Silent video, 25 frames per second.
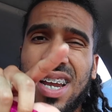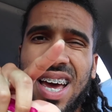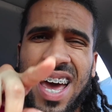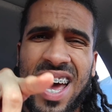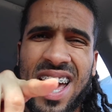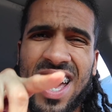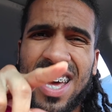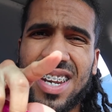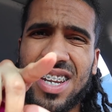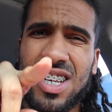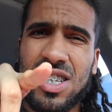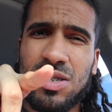
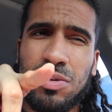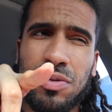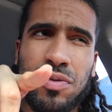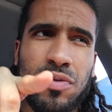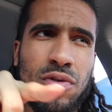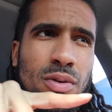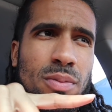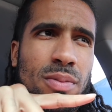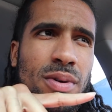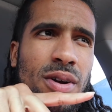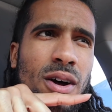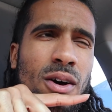had these
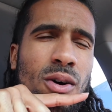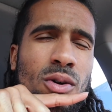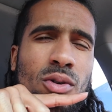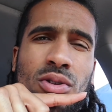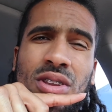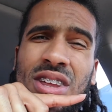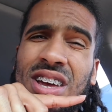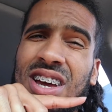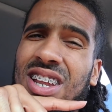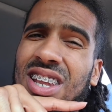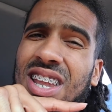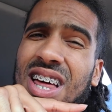before, but I don't
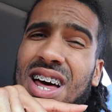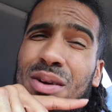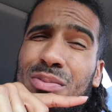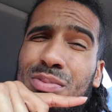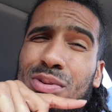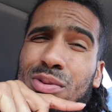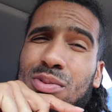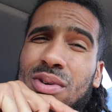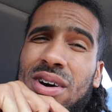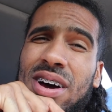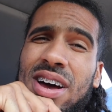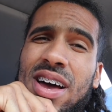think a lot of
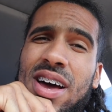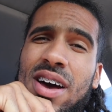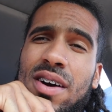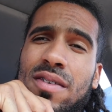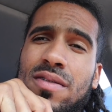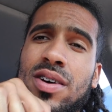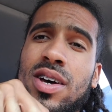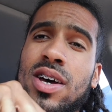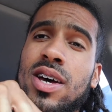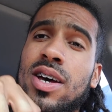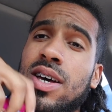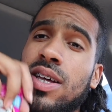people
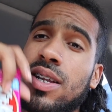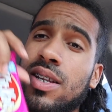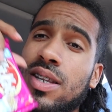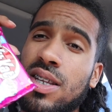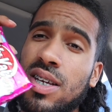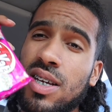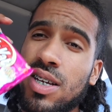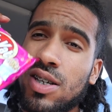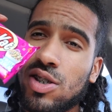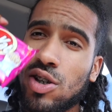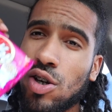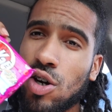have.
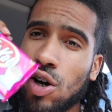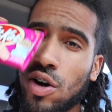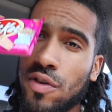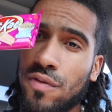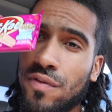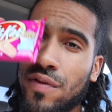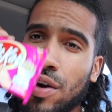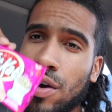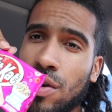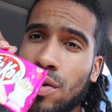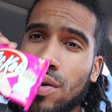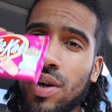These are
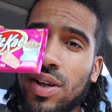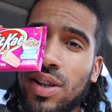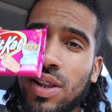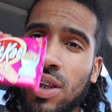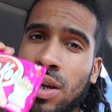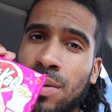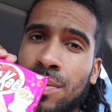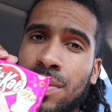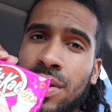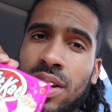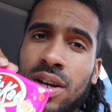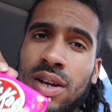very
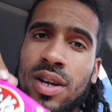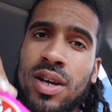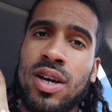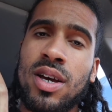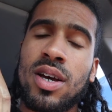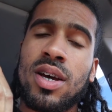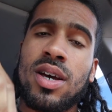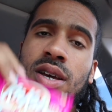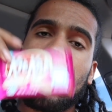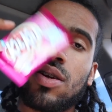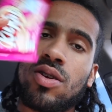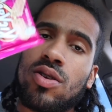limited.
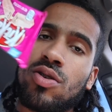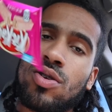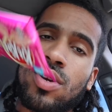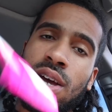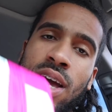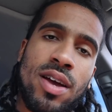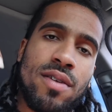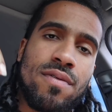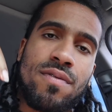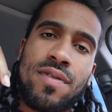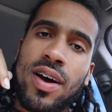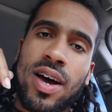You
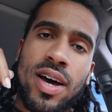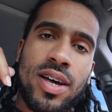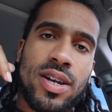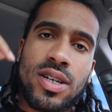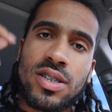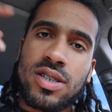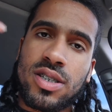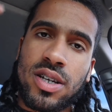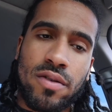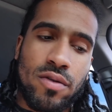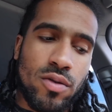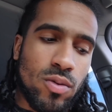can't find
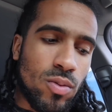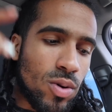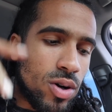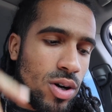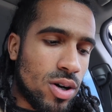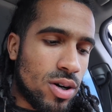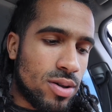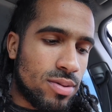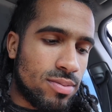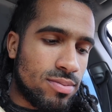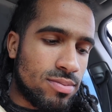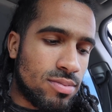these
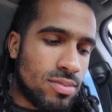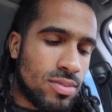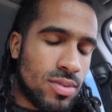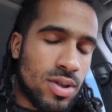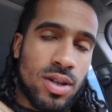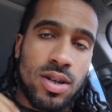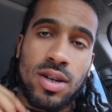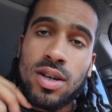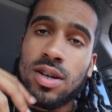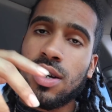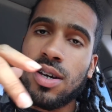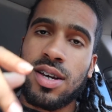everywhere.
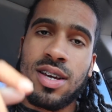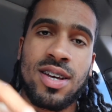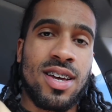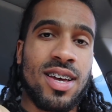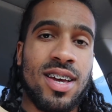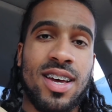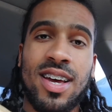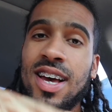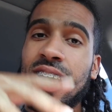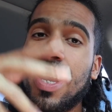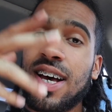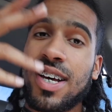
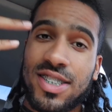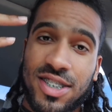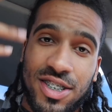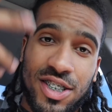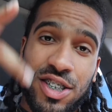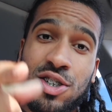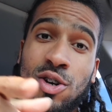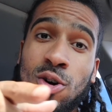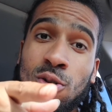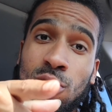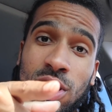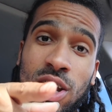
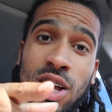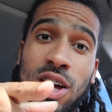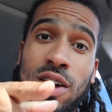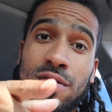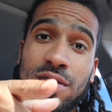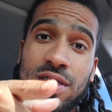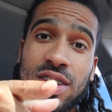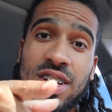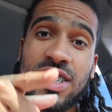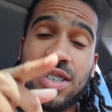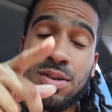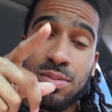She's gonna
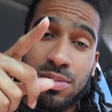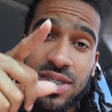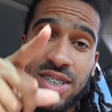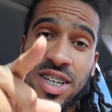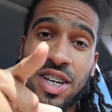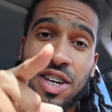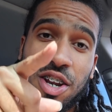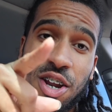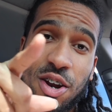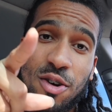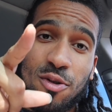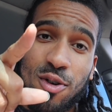love these. I'm gonna
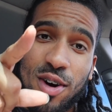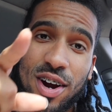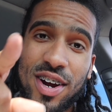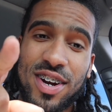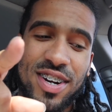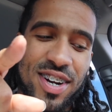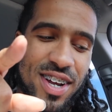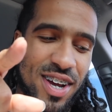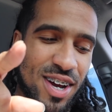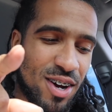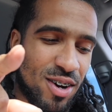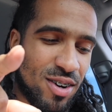tell you that
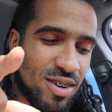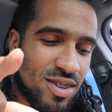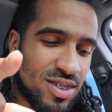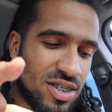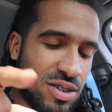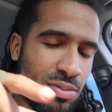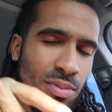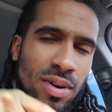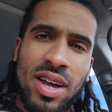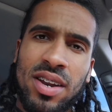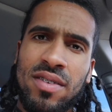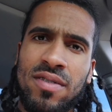right now.
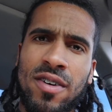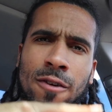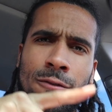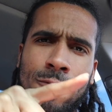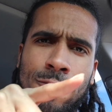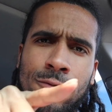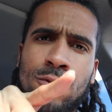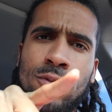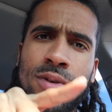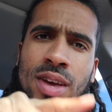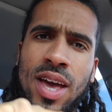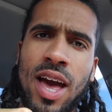She might even have a
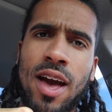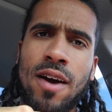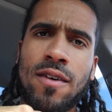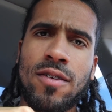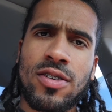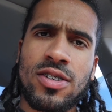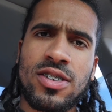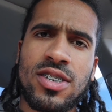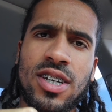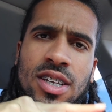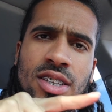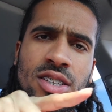few
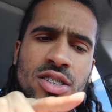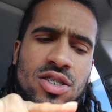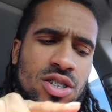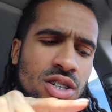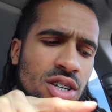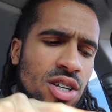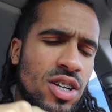cavities after she